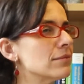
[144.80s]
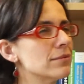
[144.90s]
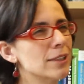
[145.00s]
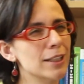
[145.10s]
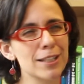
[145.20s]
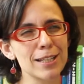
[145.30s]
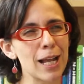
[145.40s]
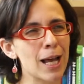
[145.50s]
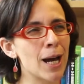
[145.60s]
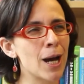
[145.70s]
There is
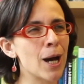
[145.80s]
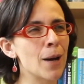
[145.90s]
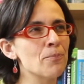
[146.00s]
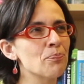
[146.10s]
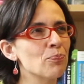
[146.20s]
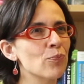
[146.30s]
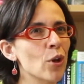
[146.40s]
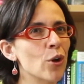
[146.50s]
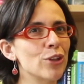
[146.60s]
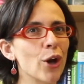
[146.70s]
the
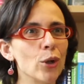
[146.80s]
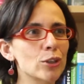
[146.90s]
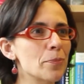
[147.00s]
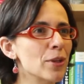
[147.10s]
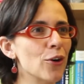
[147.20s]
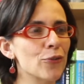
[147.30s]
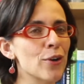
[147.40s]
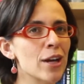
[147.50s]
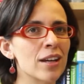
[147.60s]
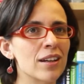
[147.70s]
whole topic of
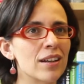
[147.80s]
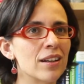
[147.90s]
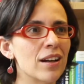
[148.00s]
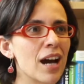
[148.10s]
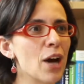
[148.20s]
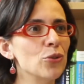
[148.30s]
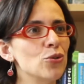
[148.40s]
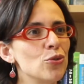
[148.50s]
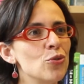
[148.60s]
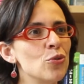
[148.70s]
how
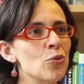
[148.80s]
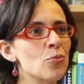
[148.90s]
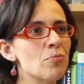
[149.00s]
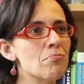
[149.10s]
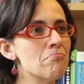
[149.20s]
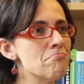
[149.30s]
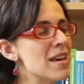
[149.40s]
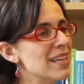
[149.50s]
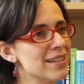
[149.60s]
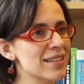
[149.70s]
to
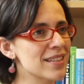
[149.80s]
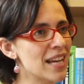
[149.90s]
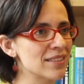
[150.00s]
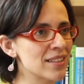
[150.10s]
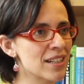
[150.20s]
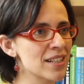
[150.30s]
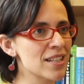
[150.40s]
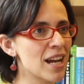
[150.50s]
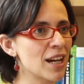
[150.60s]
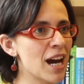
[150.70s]
make standards
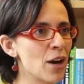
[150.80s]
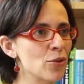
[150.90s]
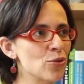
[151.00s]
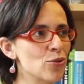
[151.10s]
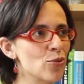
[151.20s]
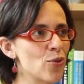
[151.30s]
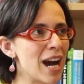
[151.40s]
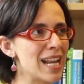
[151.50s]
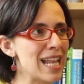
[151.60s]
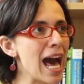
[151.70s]
and how to
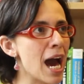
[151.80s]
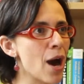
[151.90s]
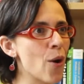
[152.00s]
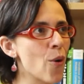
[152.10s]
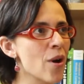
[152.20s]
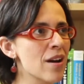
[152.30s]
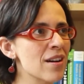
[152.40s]
allow